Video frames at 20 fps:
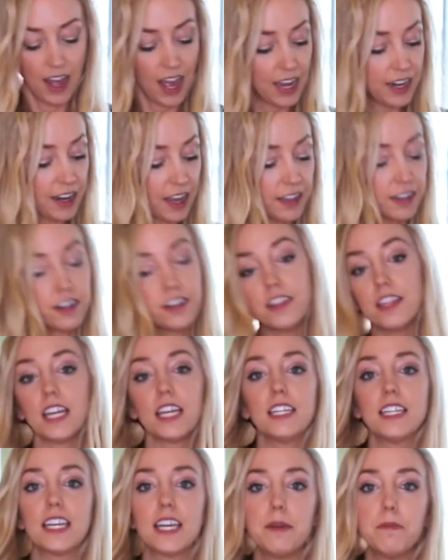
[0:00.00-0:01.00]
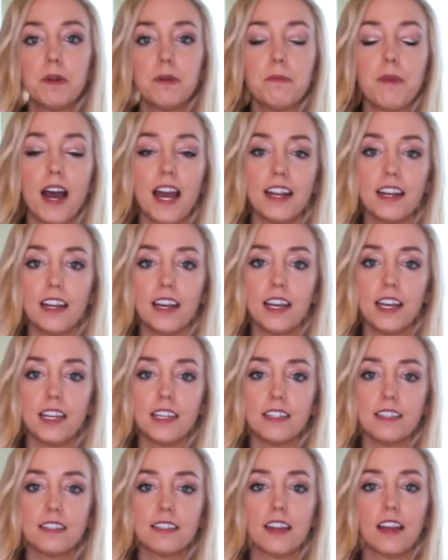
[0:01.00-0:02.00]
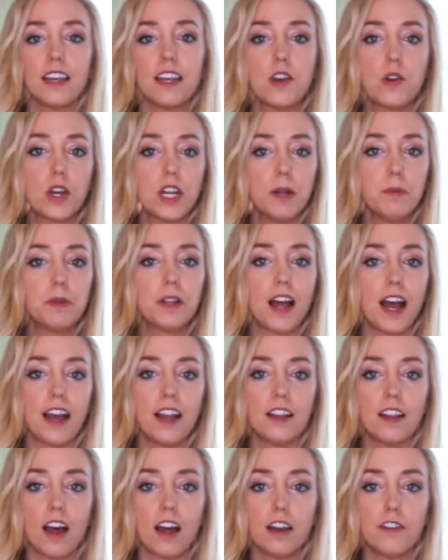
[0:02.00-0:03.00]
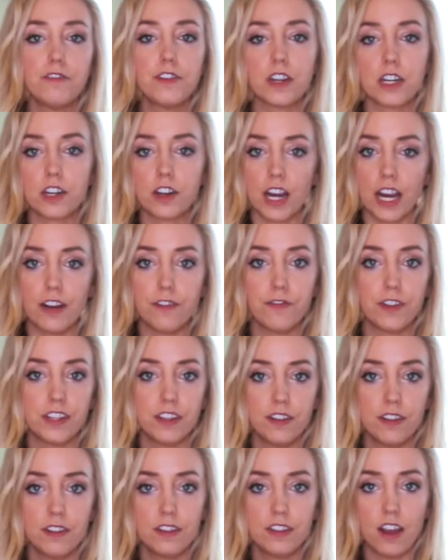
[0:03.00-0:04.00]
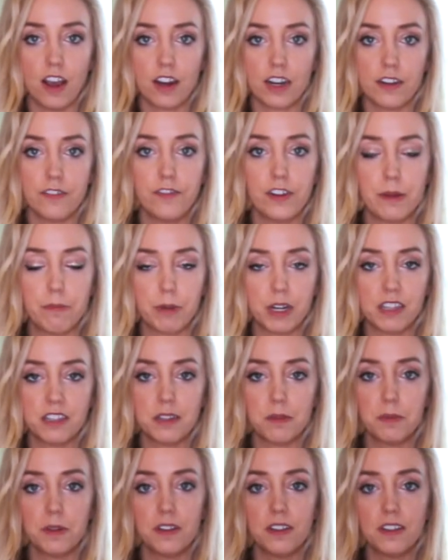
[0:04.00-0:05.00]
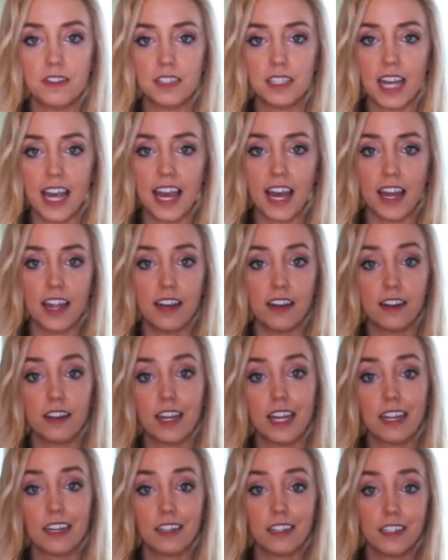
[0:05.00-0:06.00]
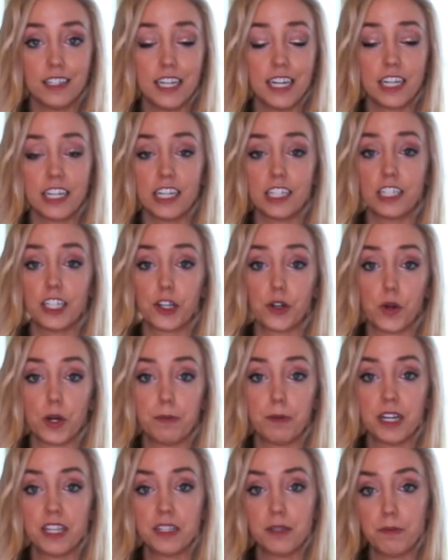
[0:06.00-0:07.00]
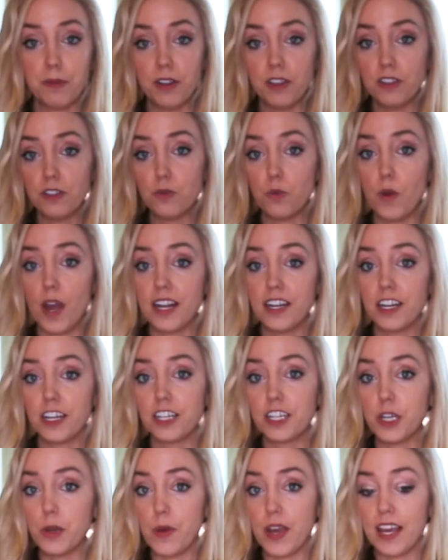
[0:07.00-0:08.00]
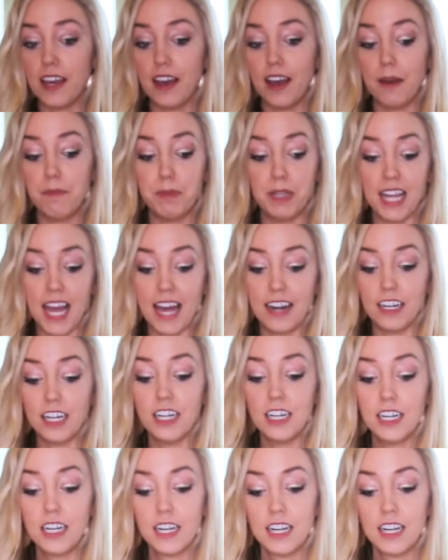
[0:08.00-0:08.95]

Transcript: Another thing to keep in mind is you can apply a lot of your great photography principles and interior decor principles when you're doing a platter.